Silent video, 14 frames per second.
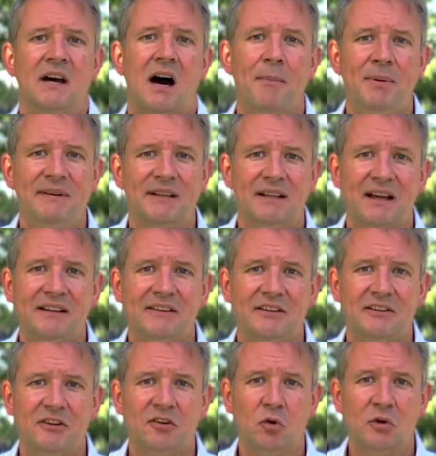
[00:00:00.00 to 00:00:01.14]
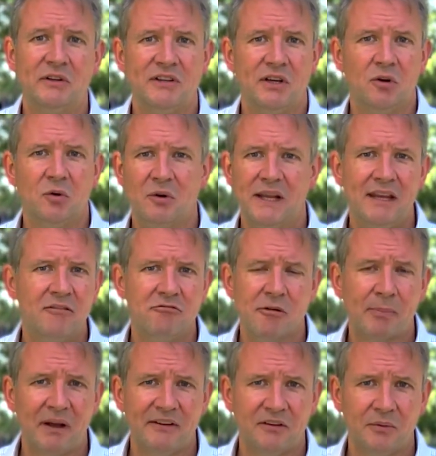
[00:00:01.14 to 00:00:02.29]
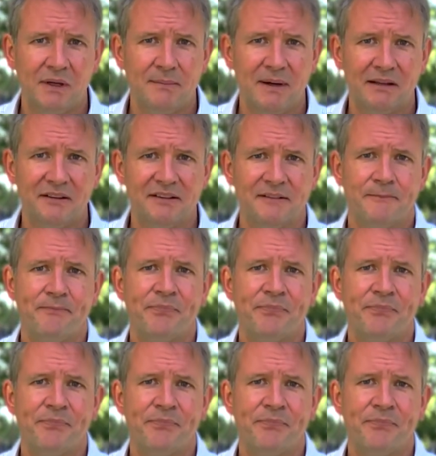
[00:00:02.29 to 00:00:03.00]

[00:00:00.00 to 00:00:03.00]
I'll be delighted to talk to you or reply to emails.